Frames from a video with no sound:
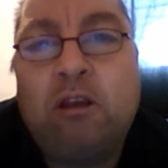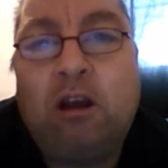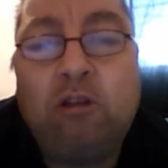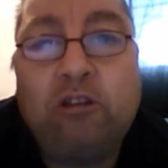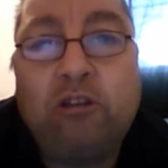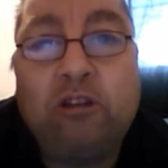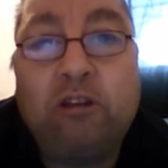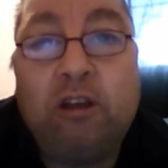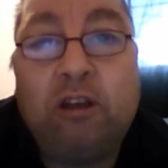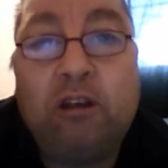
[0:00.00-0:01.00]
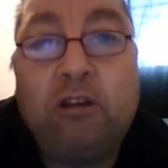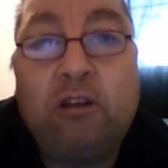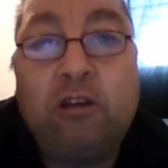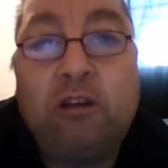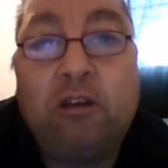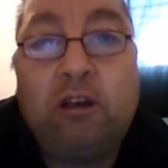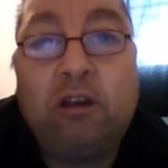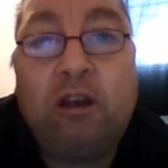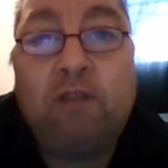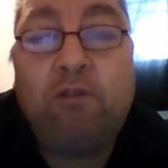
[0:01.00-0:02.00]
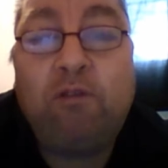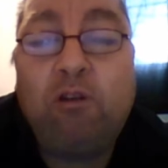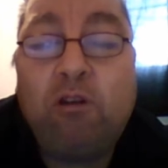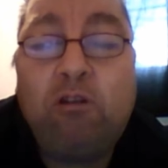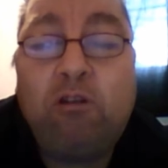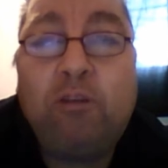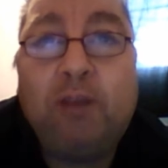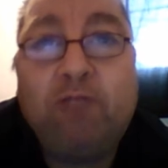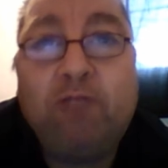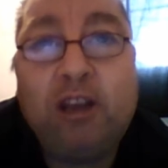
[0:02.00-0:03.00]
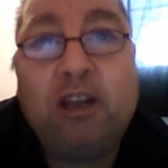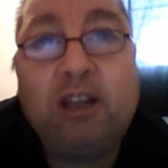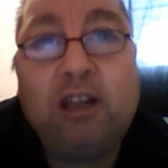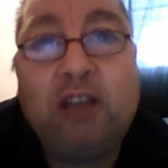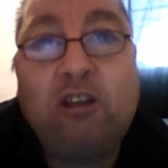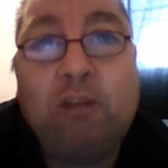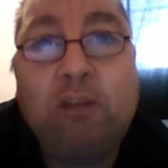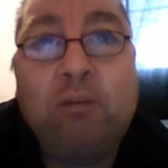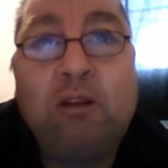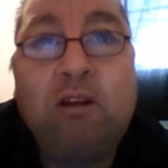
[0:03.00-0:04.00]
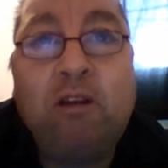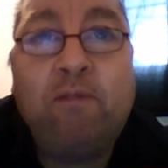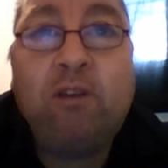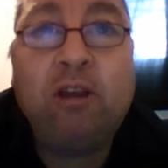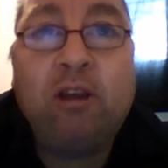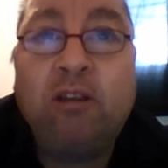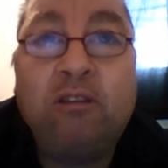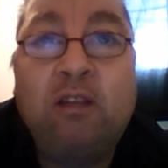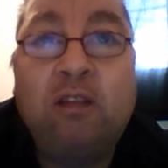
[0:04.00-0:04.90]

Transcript: I looked at it and thought, who could be ringing at that time of night?